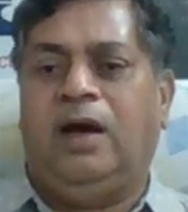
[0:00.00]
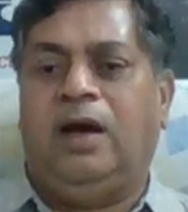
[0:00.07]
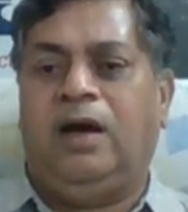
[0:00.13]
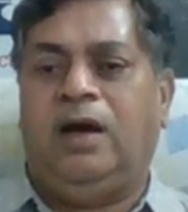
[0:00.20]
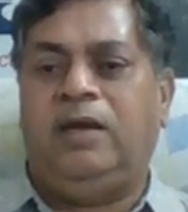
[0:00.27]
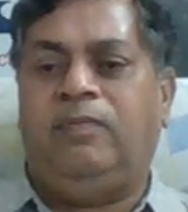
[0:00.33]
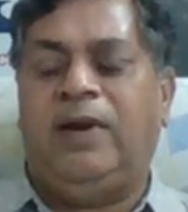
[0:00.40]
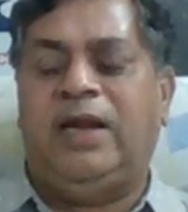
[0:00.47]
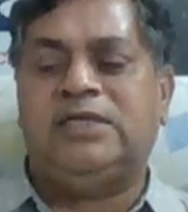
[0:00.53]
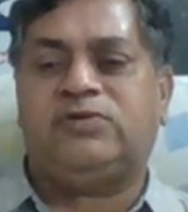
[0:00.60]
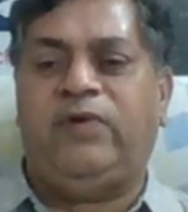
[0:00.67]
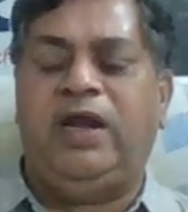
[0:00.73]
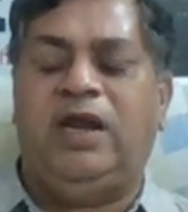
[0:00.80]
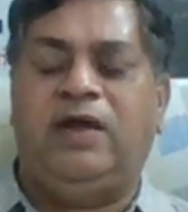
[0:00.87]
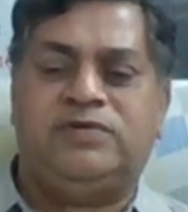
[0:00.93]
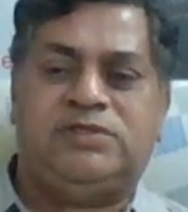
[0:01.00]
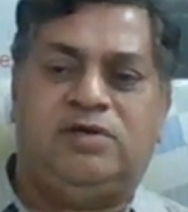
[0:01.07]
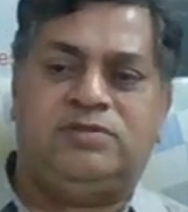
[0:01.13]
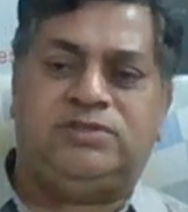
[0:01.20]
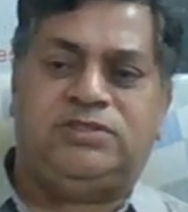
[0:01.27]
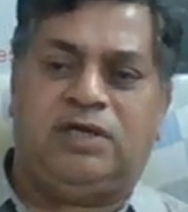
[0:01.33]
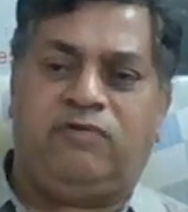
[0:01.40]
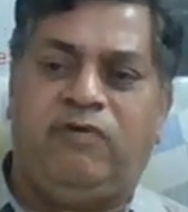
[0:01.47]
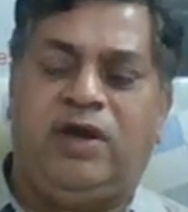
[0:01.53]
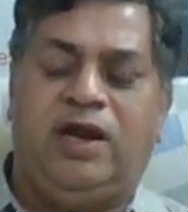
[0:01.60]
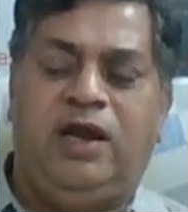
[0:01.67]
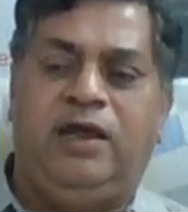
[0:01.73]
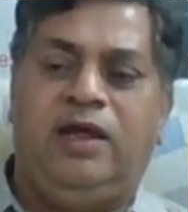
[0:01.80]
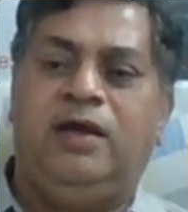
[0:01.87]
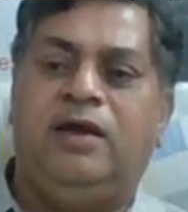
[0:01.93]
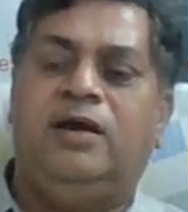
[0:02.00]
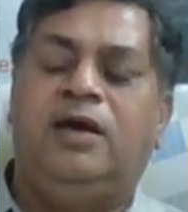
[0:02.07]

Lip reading: he plays queen f7 check quickly.